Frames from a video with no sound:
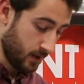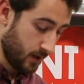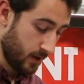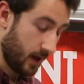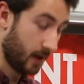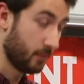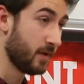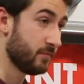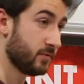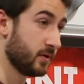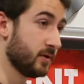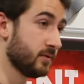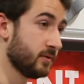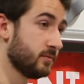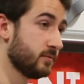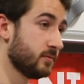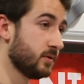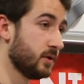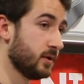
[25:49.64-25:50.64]
However,
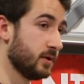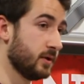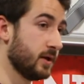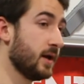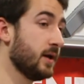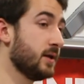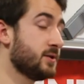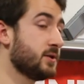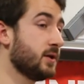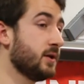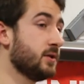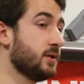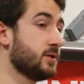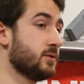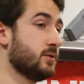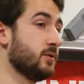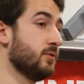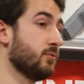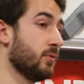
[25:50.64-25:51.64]
the LSE
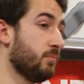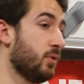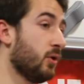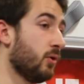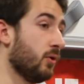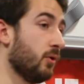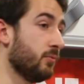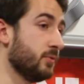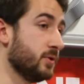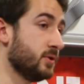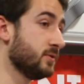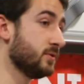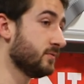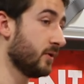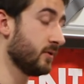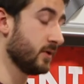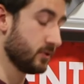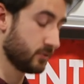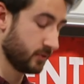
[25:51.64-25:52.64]
has done a report which is
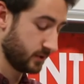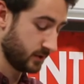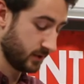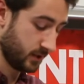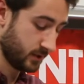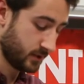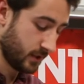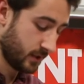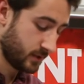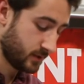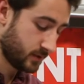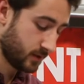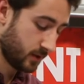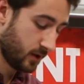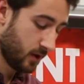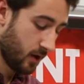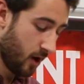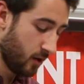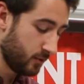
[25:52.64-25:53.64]
very interesting. It says
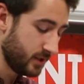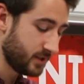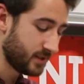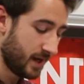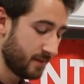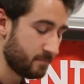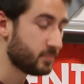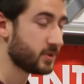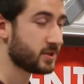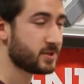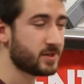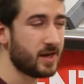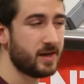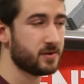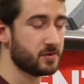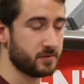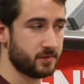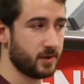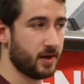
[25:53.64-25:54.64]
that only
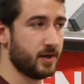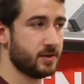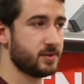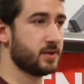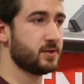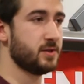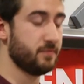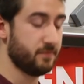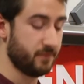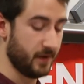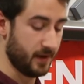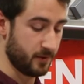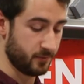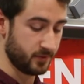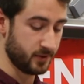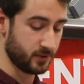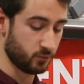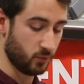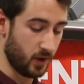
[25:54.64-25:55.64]
10% of that has actually
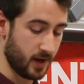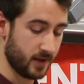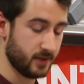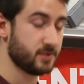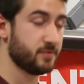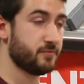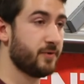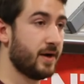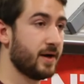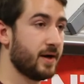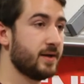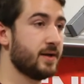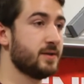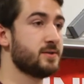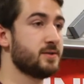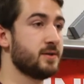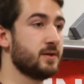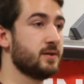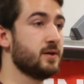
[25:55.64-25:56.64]
found its way into
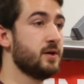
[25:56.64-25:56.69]
financing